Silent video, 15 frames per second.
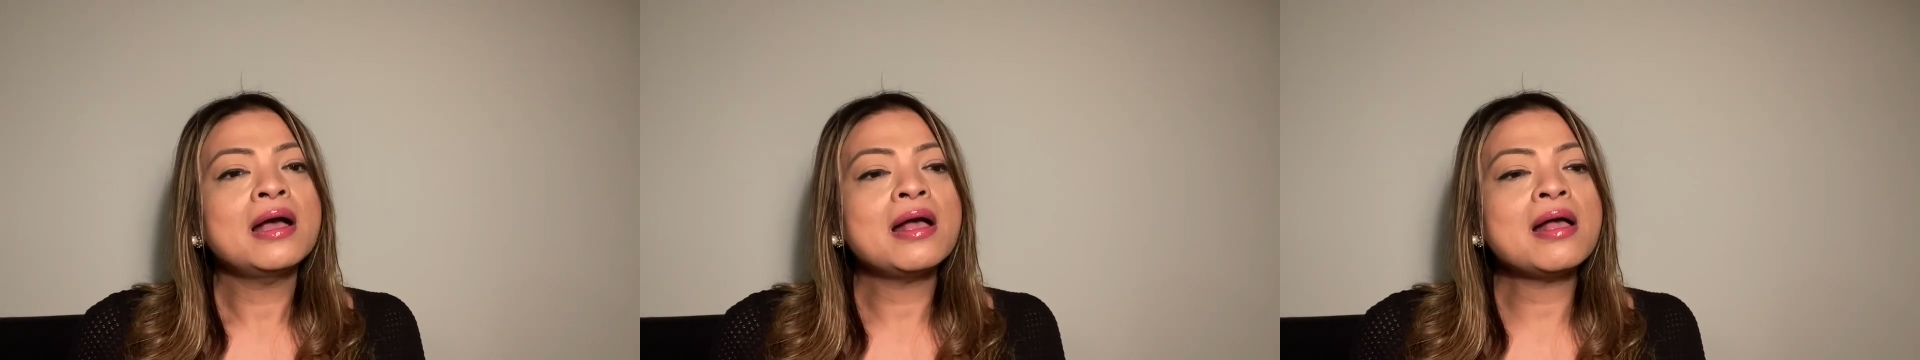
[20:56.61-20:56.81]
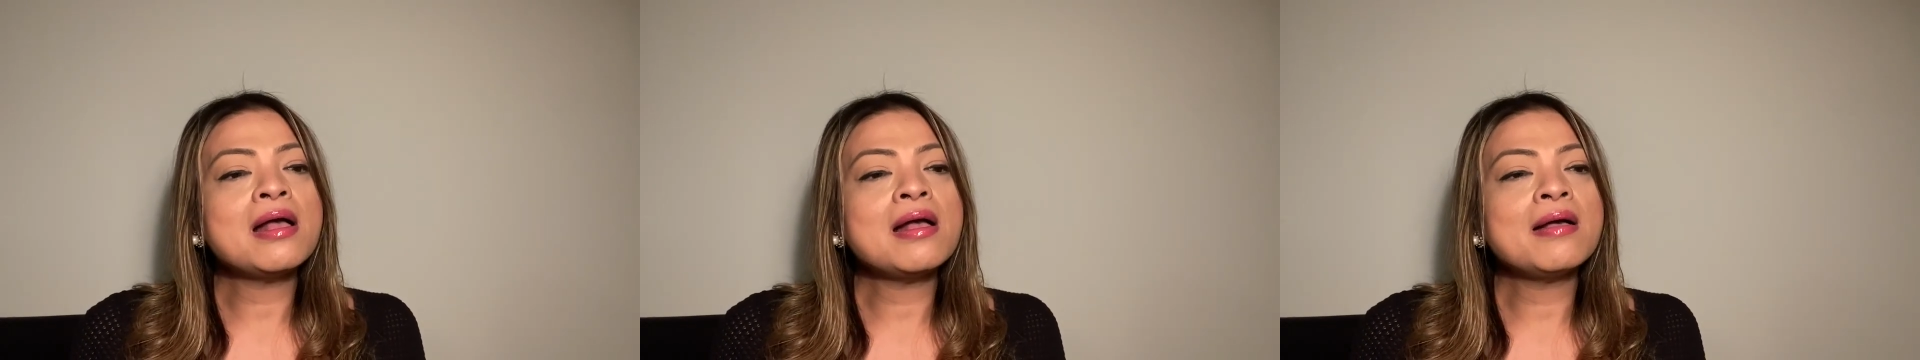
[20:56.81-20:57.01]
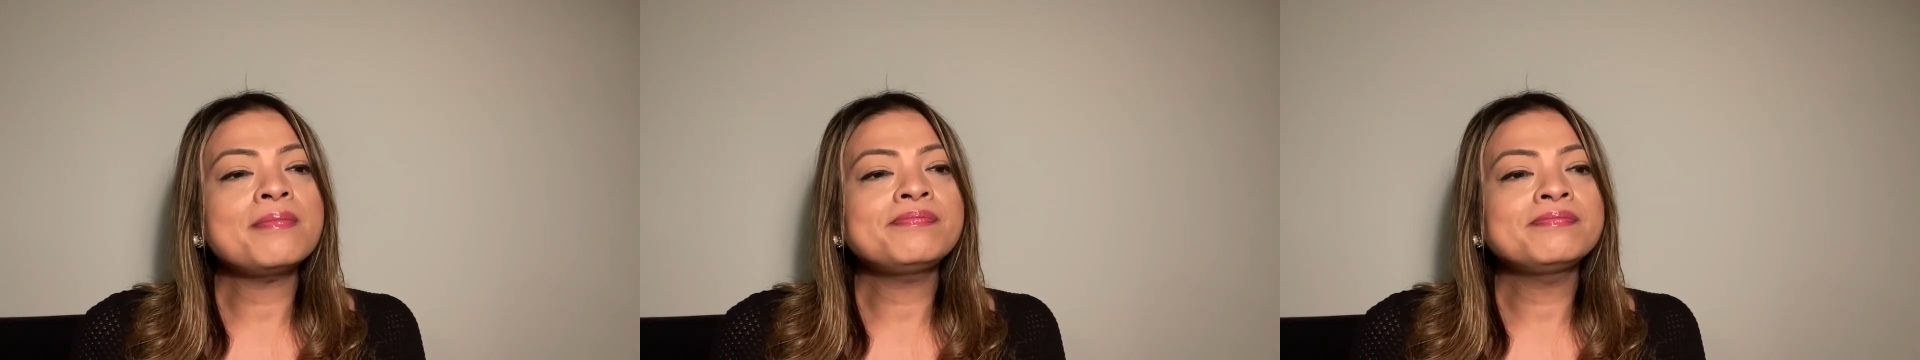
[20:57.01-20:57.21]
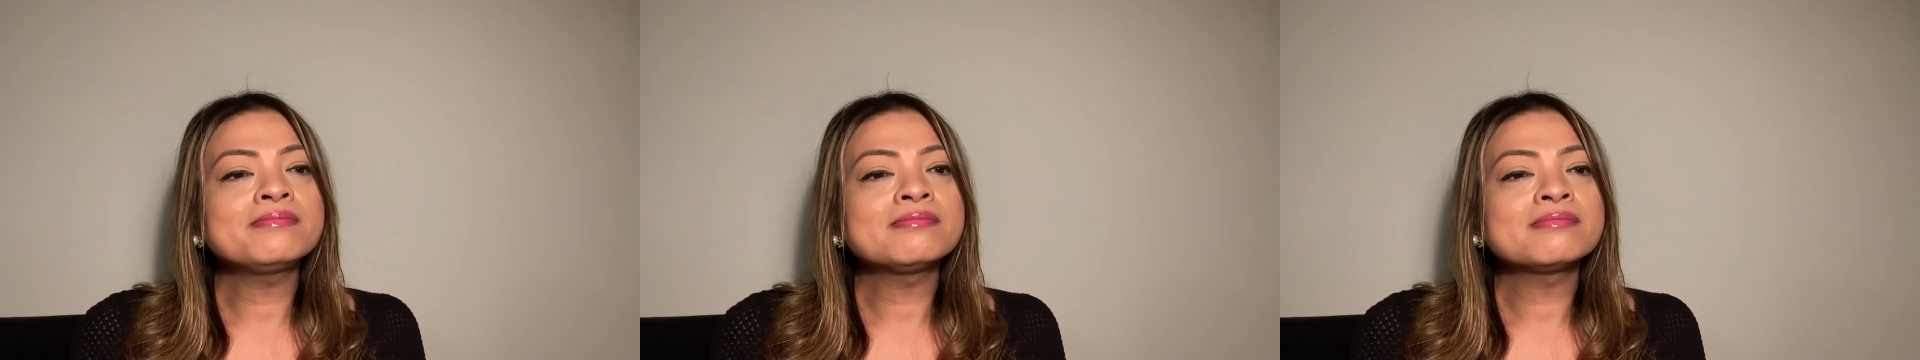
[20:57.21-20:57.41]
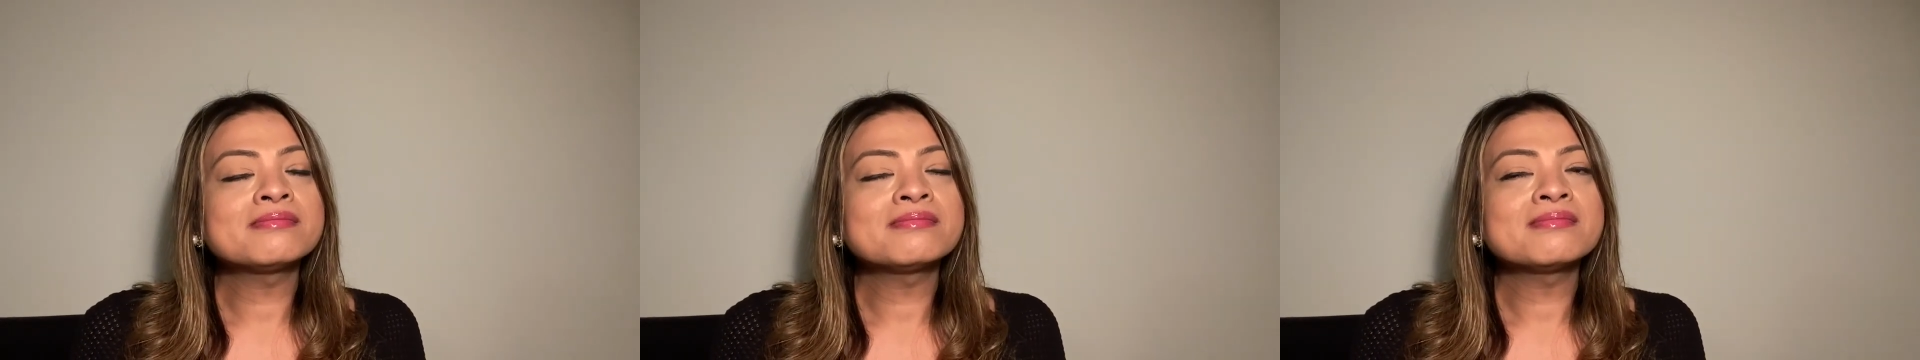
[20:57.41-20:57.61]

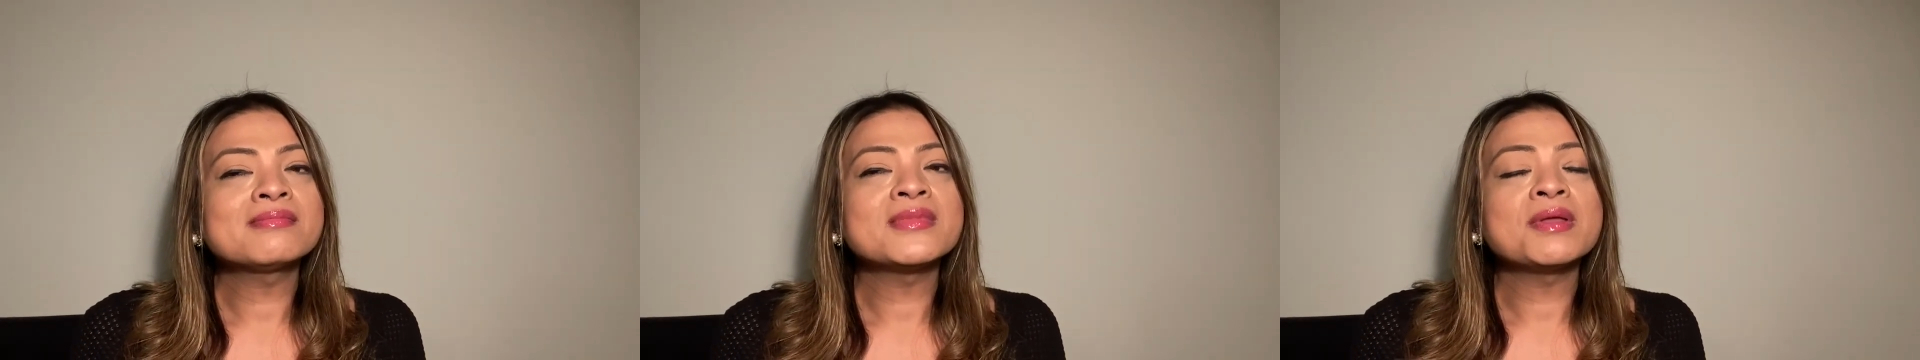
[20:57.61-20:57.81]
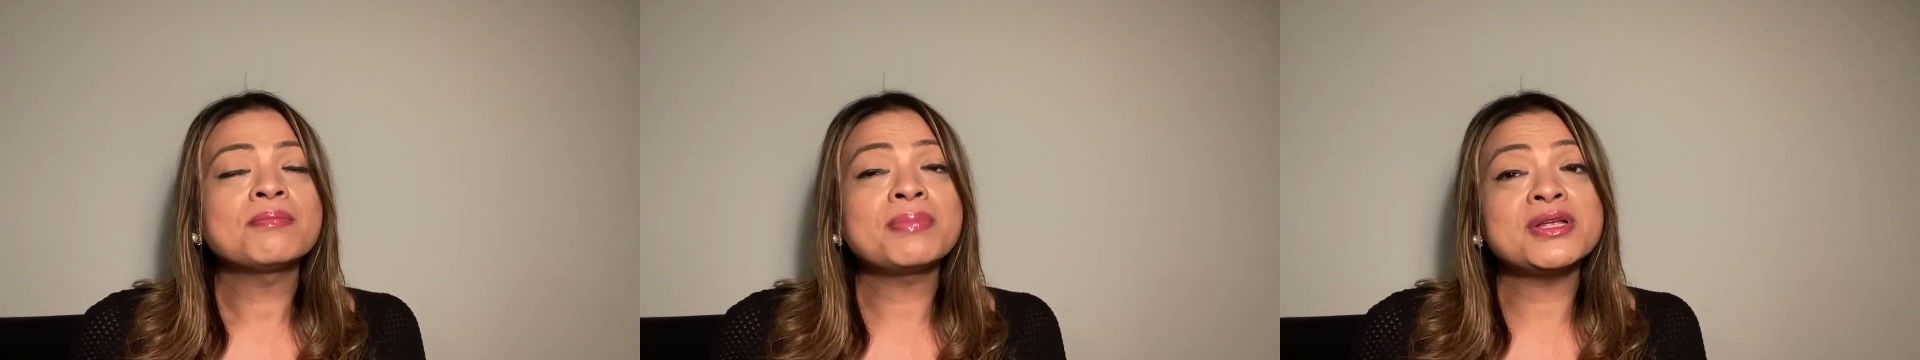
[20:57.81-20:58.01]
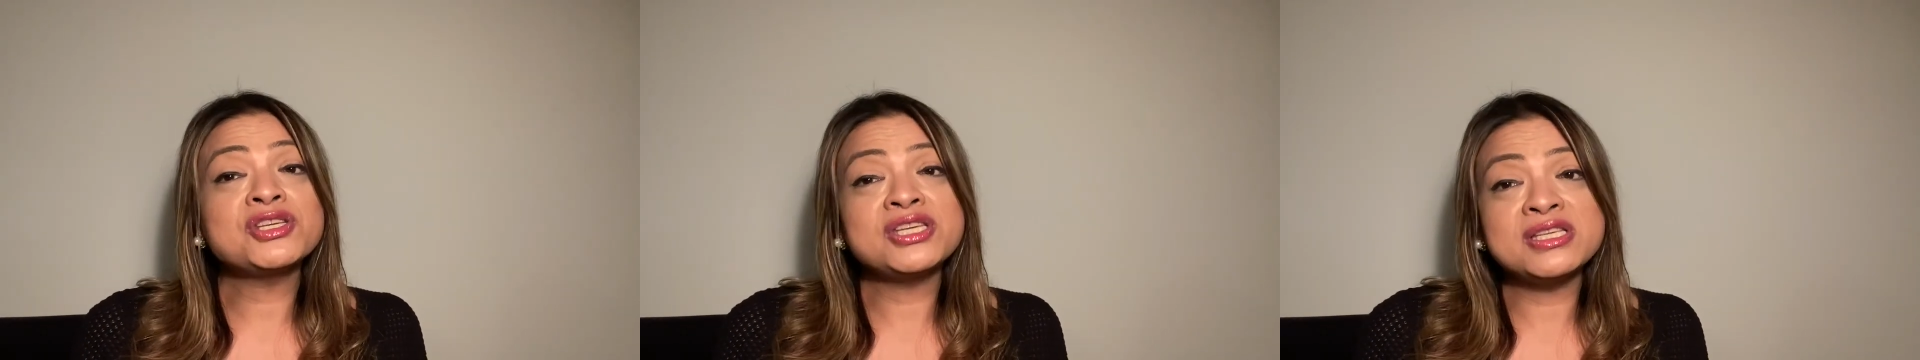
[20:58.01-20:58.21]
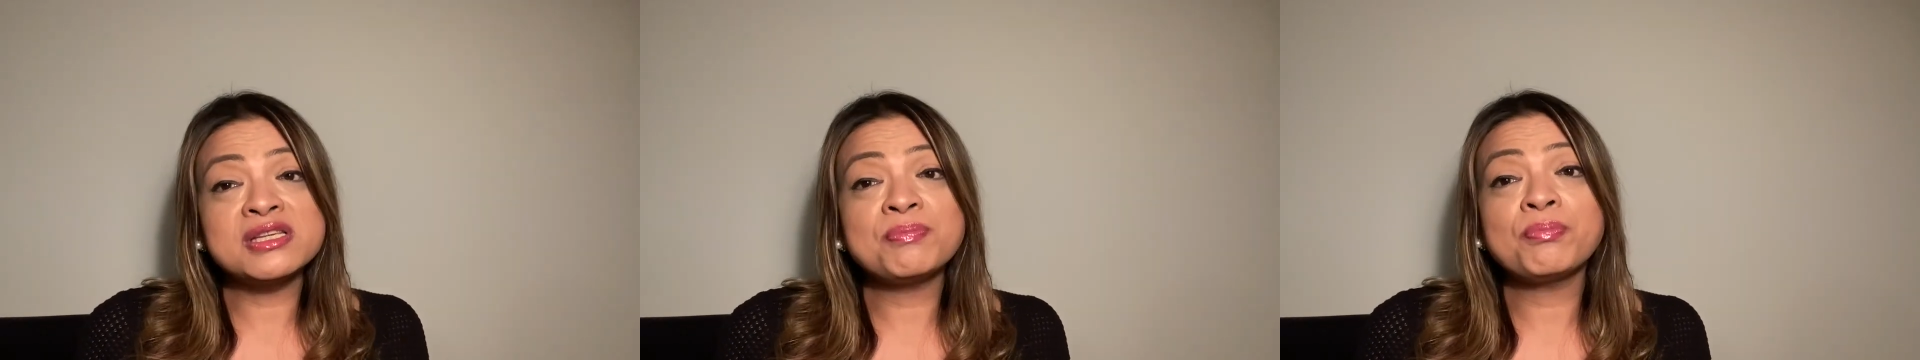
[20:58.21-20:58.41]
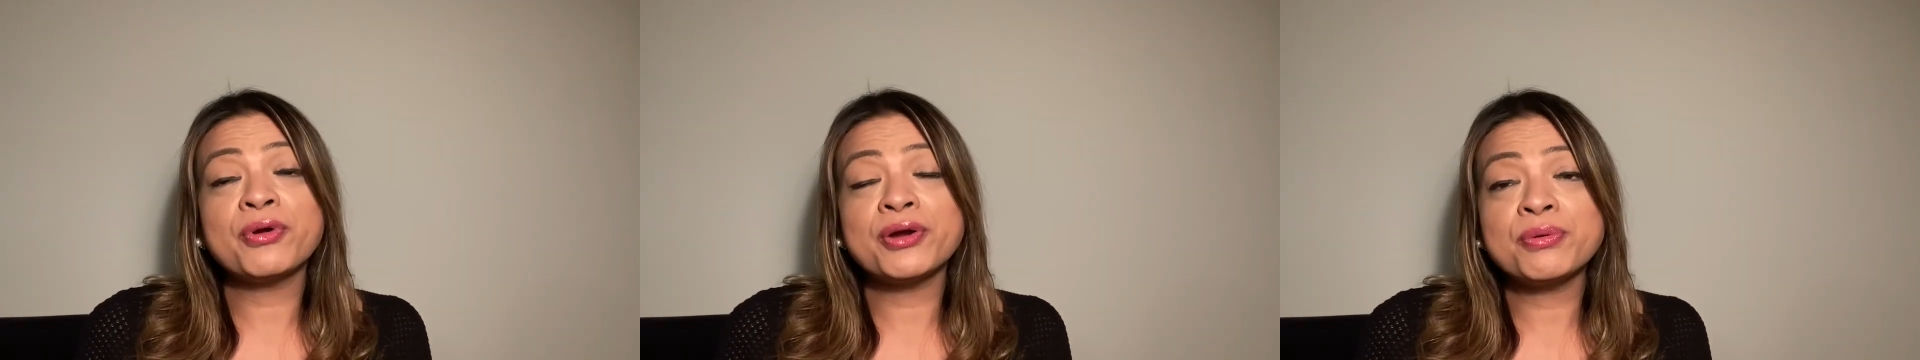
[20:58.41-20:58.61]
but she's
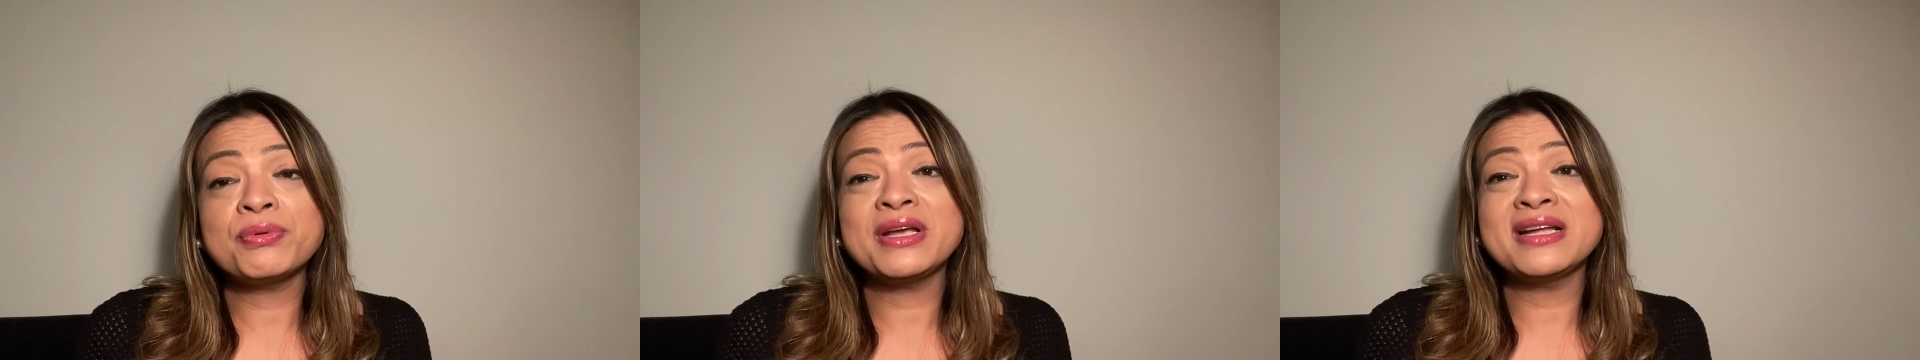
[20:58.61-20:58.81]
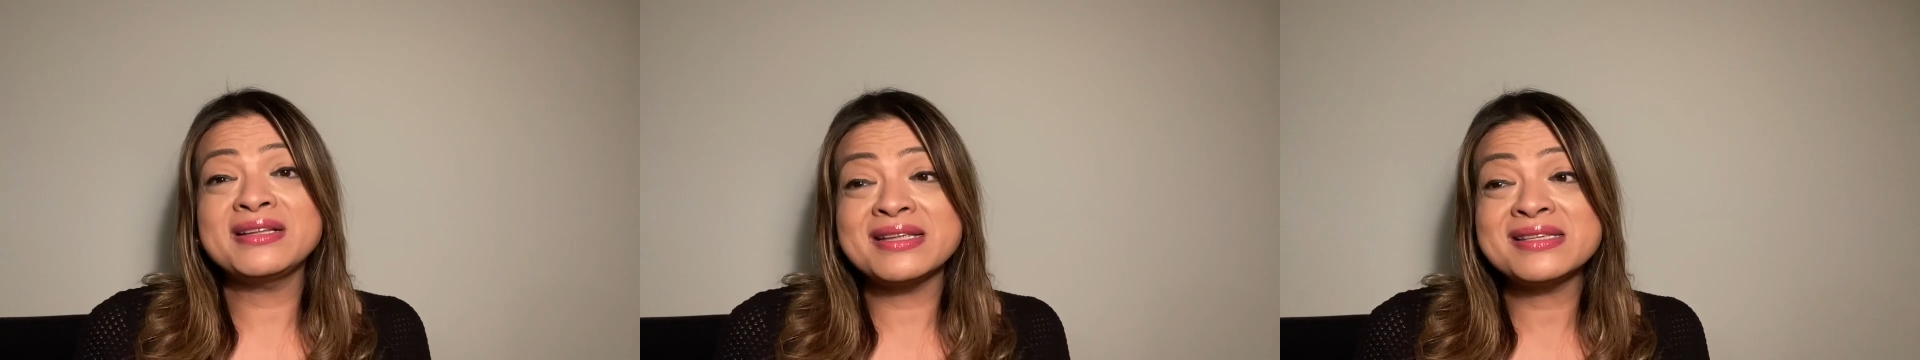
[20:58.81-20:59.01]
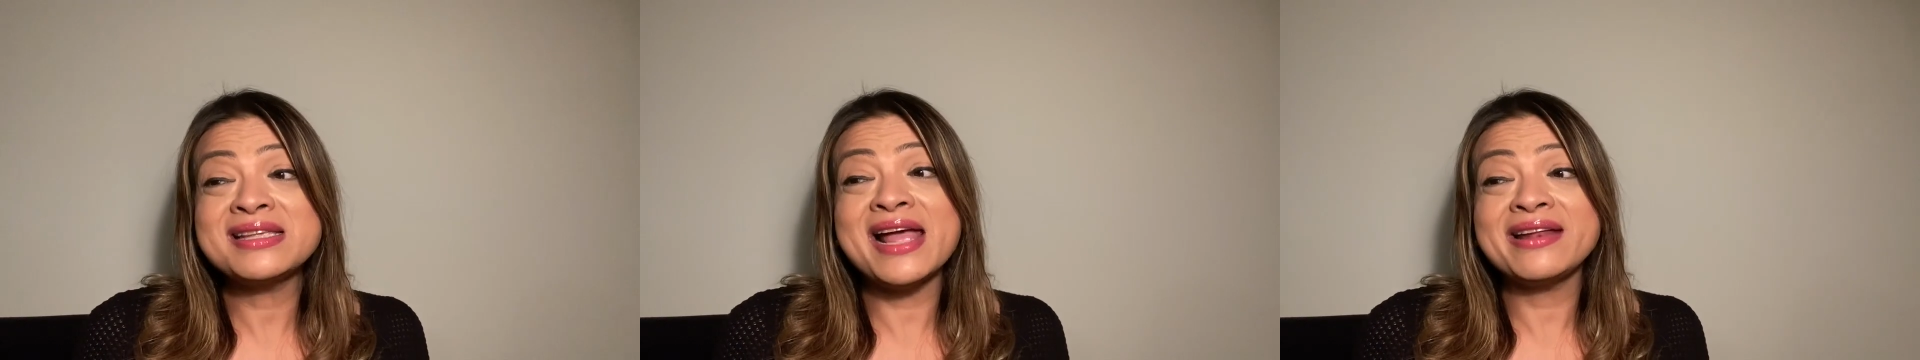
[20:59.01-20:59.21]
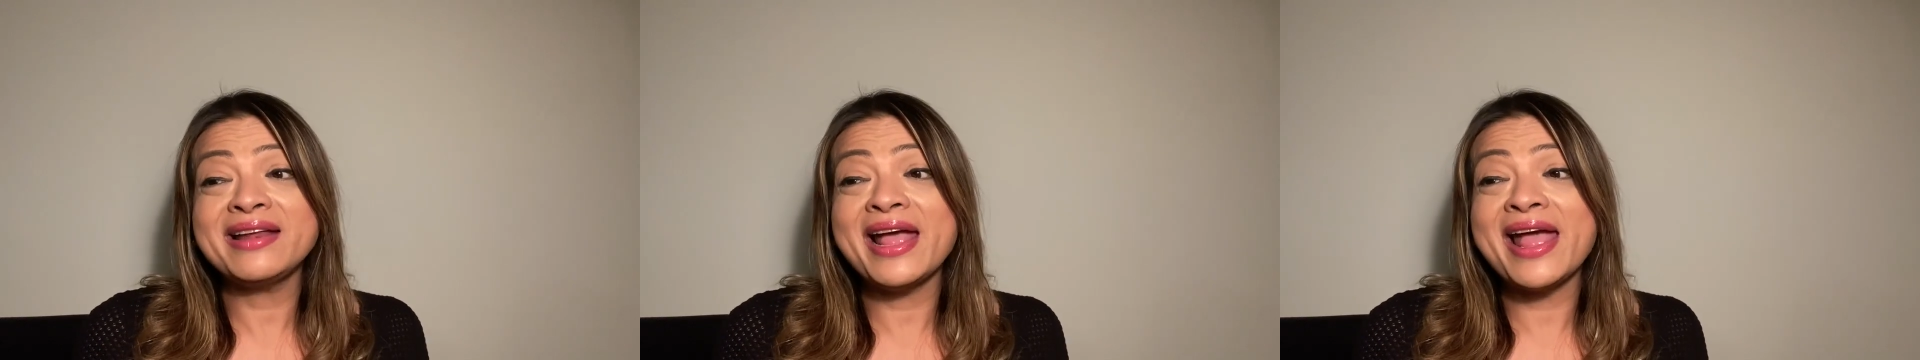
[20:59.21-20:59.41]
of Puerto Rican descent.